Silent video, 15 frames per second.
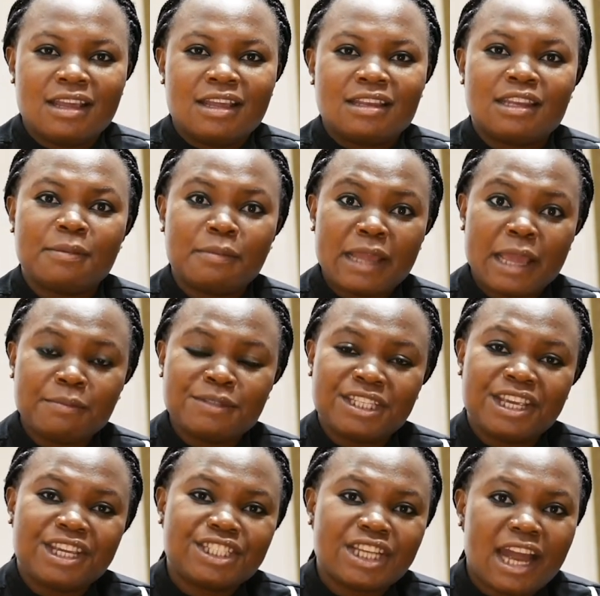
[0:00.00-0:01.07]
The
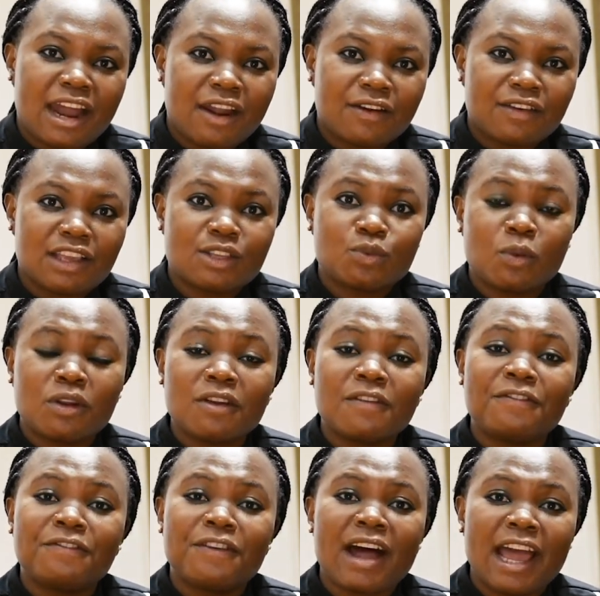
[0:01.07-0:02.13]
MDHR is one
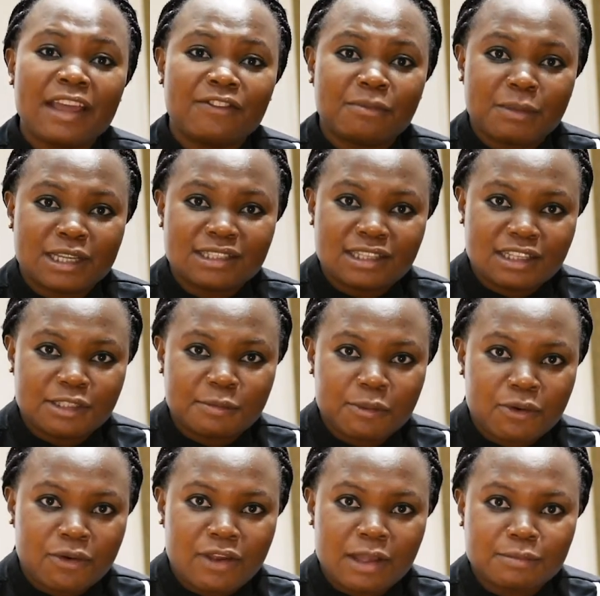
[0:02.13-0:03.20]
of five master's
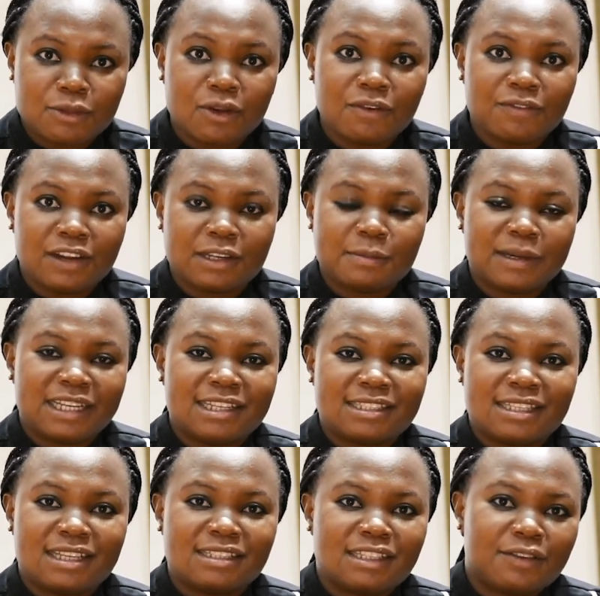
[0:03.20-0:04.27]
programs offered by the
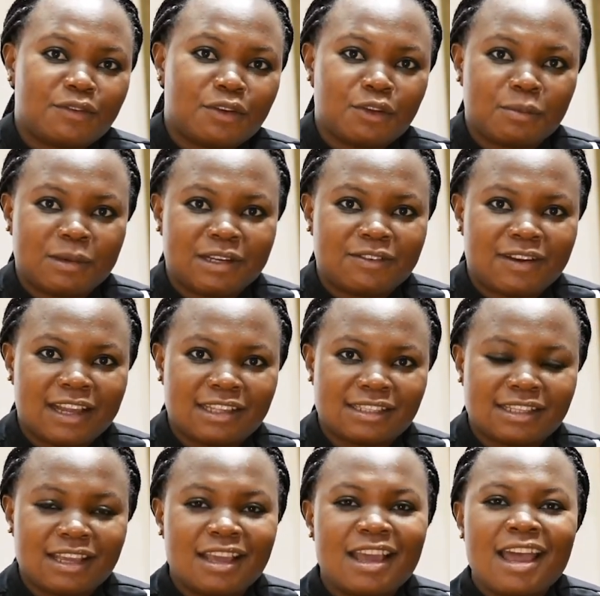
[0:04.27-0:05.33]
Center for Human Rights
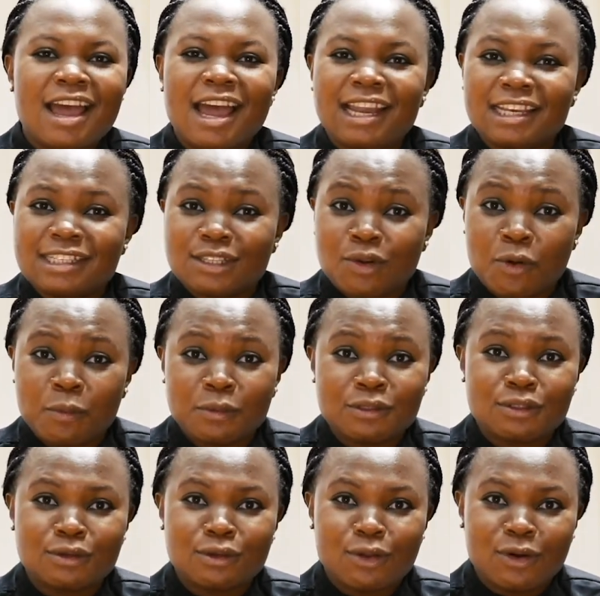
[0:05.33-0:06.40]
and is open
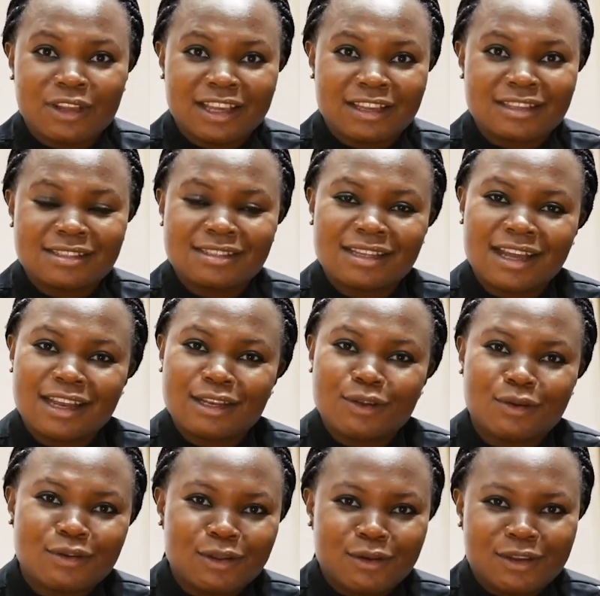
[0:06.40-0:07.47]
to lawyers and
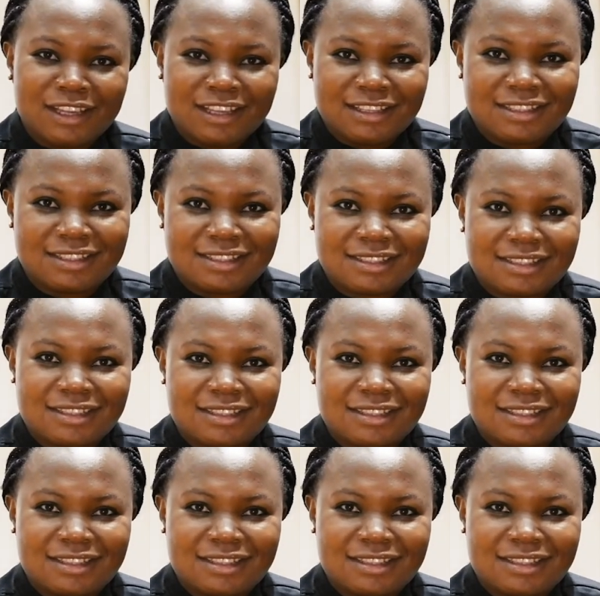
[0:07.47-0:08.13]
non-lawyers.